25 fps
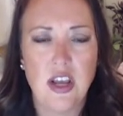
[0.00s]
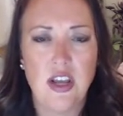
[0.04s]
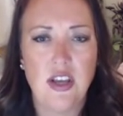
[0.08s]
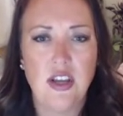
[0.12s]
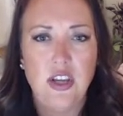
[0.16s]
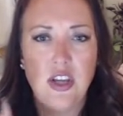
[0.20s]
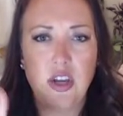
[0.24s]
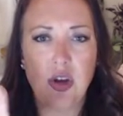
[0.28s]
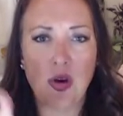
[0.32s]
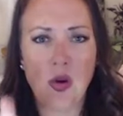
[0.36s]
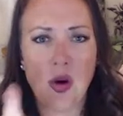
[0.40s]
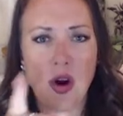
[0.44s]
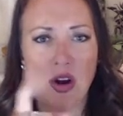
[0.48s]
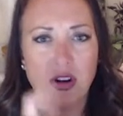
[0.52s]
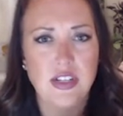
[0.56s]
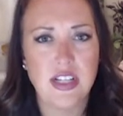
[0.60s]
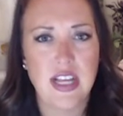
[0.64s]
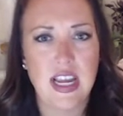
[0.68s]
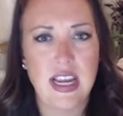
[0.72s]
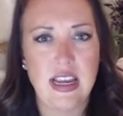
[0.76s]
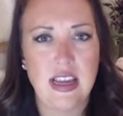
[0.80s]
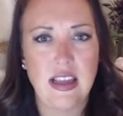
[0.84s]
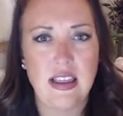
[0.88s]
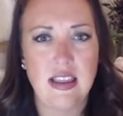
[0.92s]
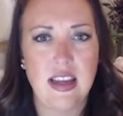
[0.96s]
You are
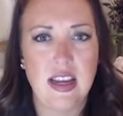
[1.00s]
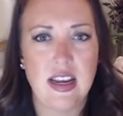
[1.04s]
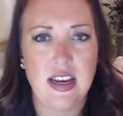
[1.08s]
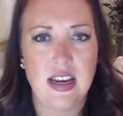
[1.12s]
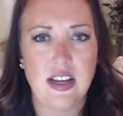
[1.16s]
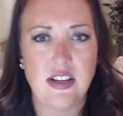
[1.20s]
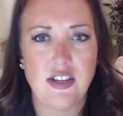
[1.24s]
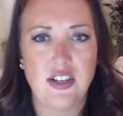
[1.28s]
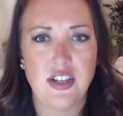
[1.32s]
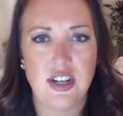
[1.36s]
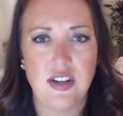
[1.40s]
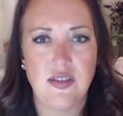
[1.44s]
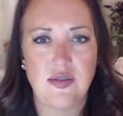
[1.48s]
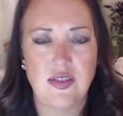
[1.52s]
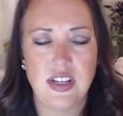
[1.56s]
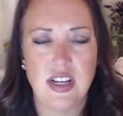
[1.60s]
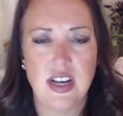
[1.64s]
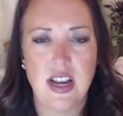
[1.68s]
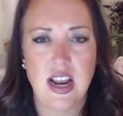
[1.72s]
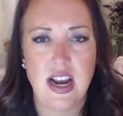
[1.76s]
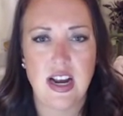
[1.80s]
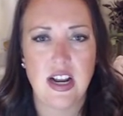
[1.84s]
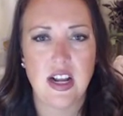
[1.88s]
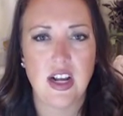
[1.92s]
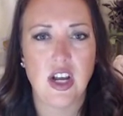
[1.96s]
taking the initiative
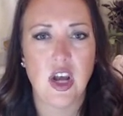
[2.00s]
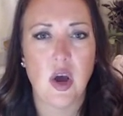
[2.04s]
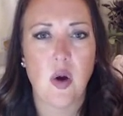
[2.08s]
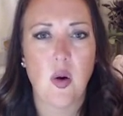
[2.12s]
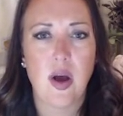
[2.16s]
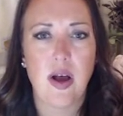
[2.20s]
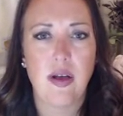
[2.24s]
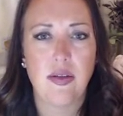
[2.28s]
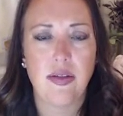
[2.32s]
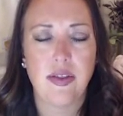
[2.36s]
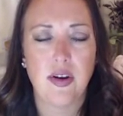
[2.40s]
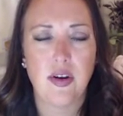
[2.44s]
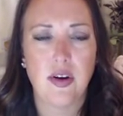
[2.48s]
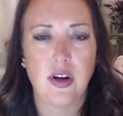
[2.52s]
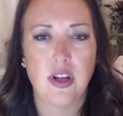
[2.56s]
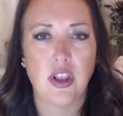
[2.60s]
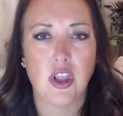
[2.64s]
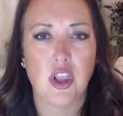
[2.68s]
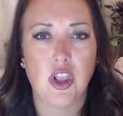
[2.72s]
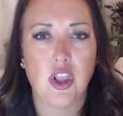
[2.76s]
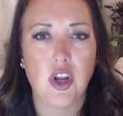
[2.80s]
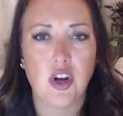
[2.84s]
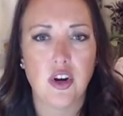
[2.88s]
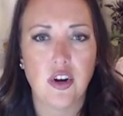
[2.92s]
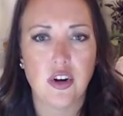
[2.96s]
today to go out there
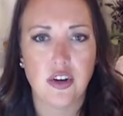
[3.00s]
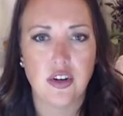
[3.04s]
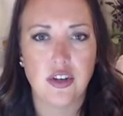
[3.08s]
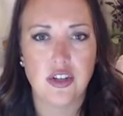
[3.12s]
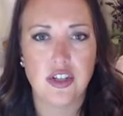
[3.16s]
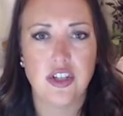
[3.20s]
and learn,